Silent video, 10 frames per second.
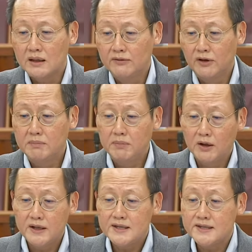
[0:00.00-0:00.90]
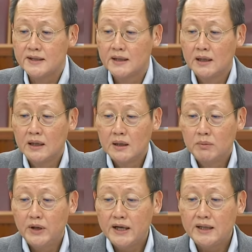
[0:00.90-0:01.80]
For employers,
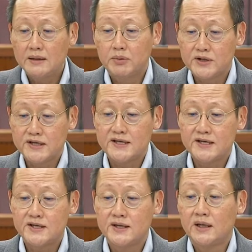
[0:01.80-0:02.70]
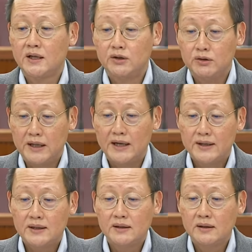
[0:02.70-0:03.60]
bringing the processes
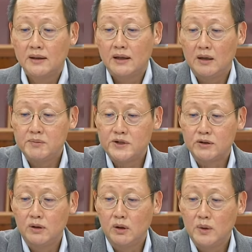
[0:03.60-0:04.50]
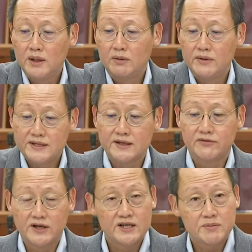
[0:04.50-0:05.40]
together helps to lower the risk
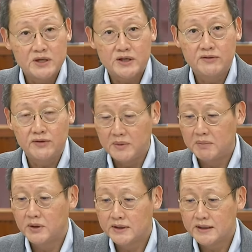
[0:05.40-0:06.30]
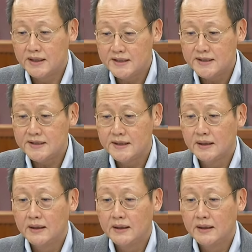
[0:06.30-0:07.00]
of transmission from imported cases,